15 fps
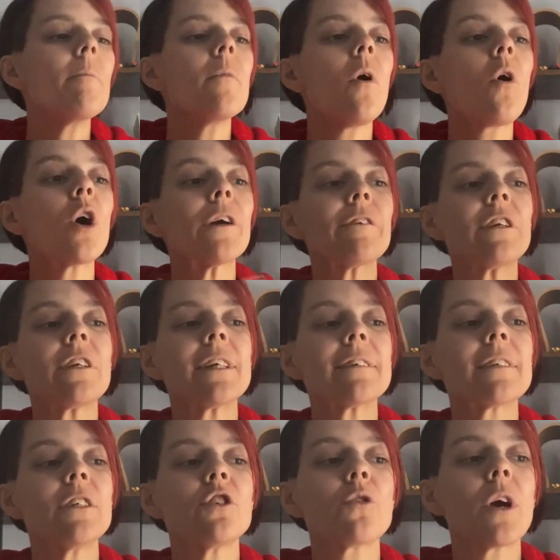Or if you just
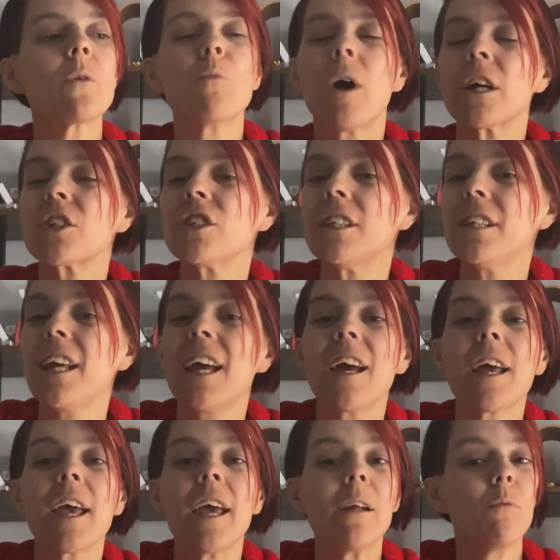enjoyed watching
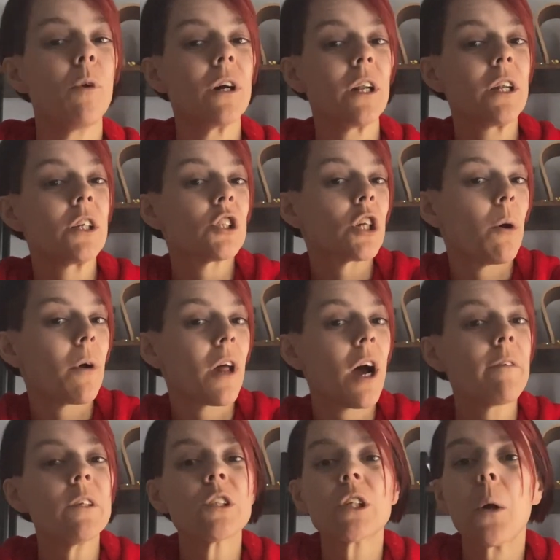and want to show
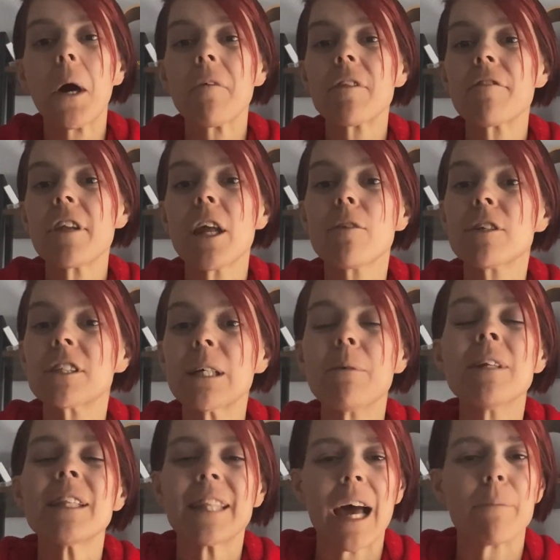off the video to
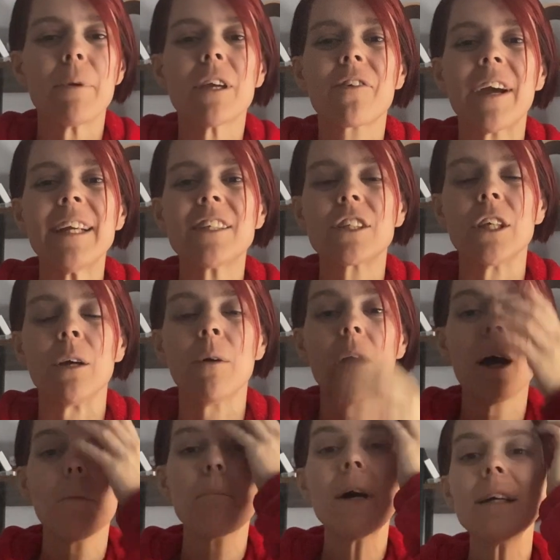someone, that'd be great too.
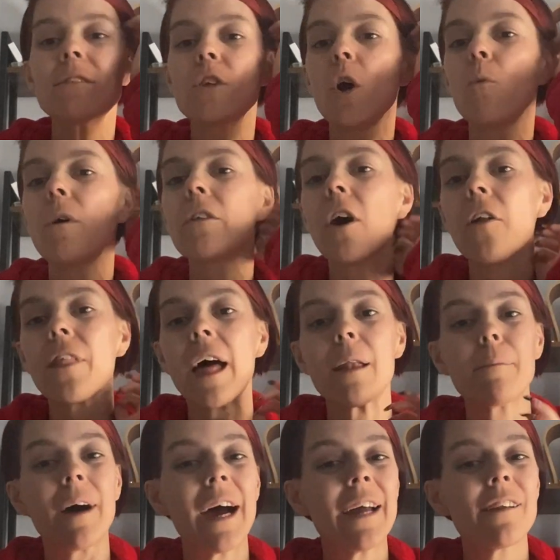But with all that in
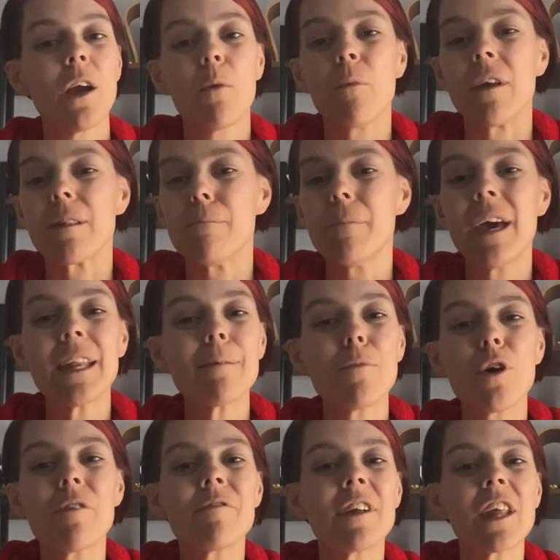mind, with many
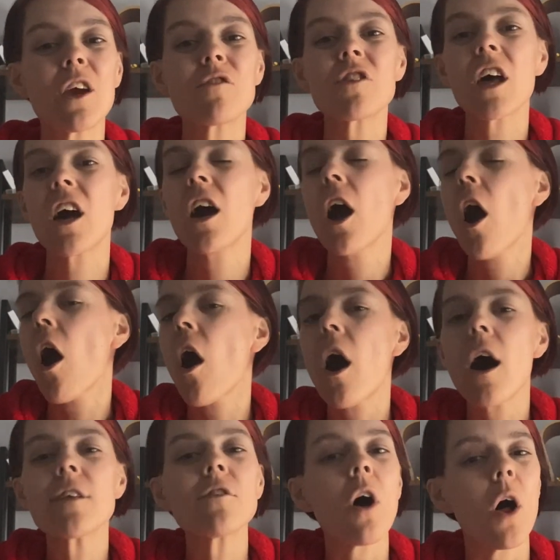more videos,
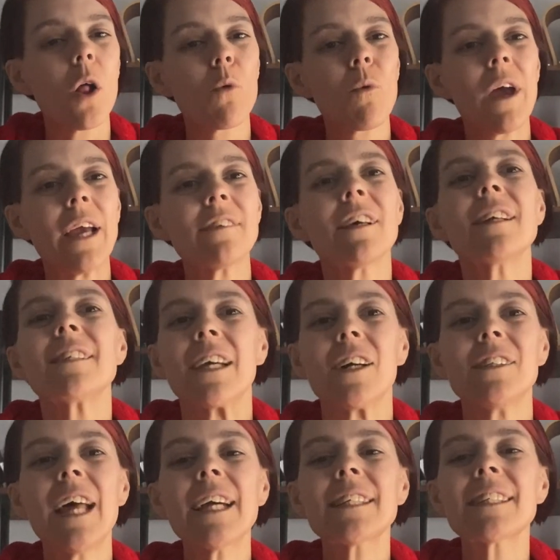as always, till
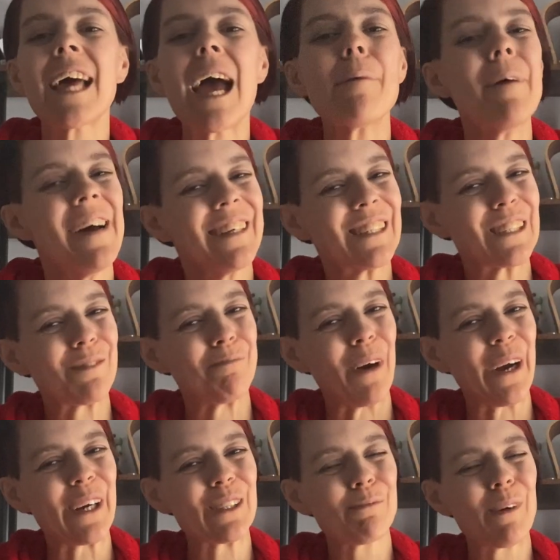next time,
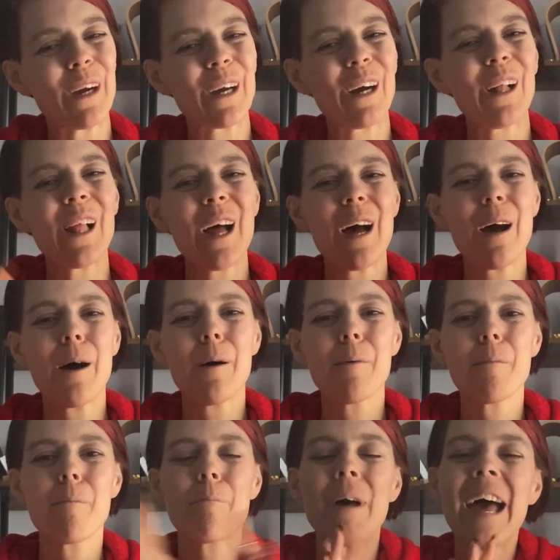sparkle, sparkle,
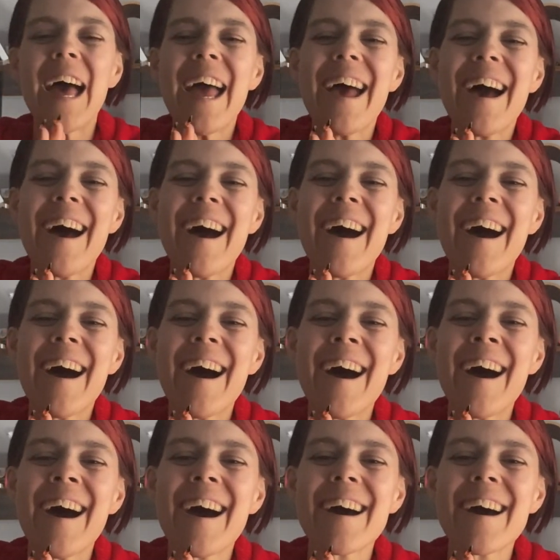bam!